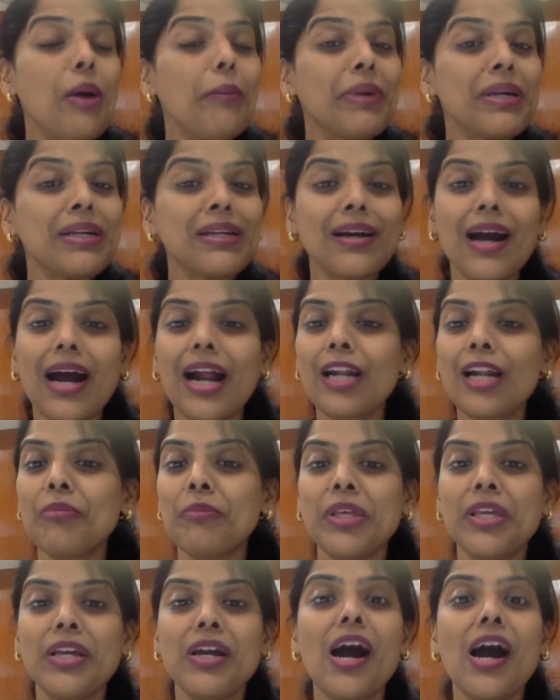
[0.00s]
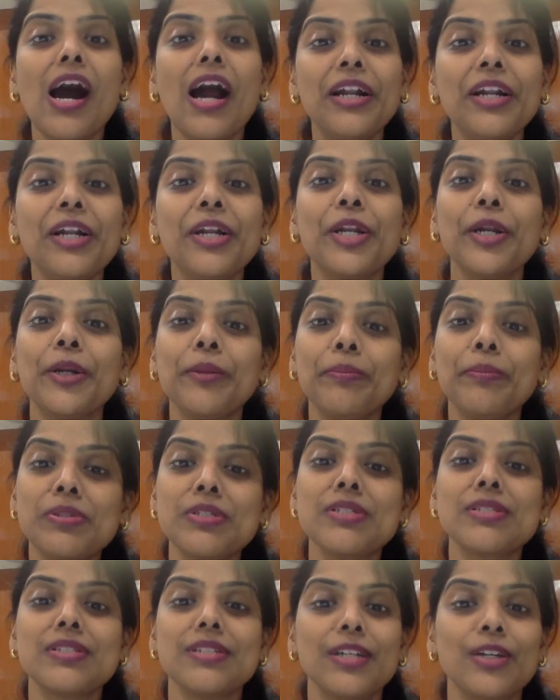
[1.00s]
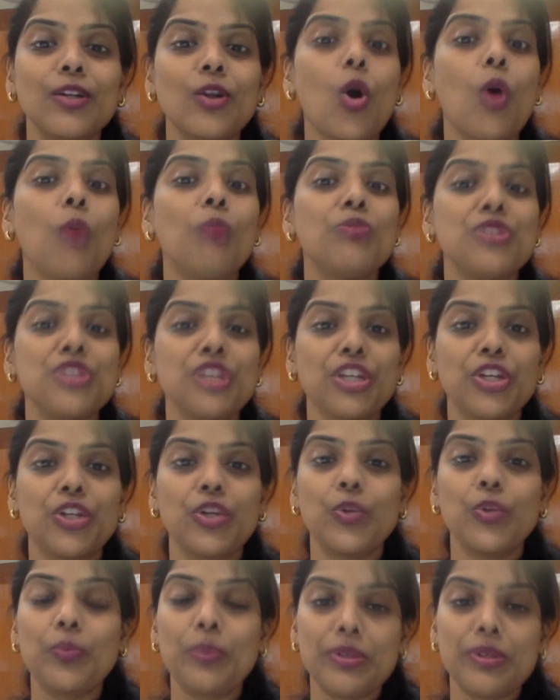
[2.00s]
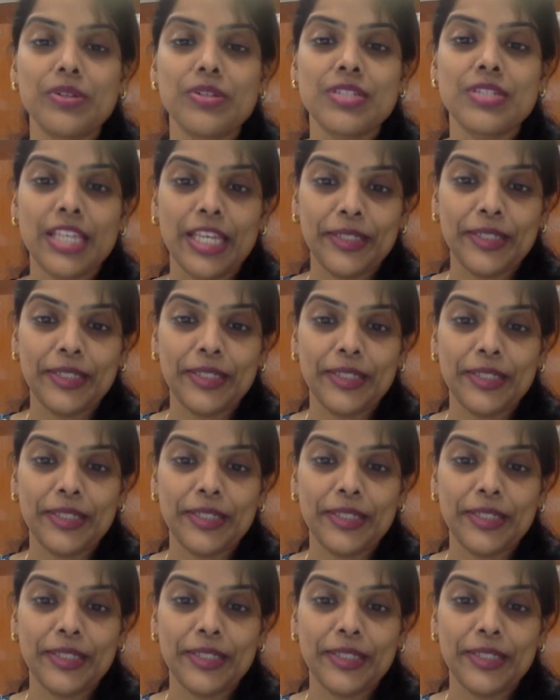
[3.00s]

but can't be 100% objective per se.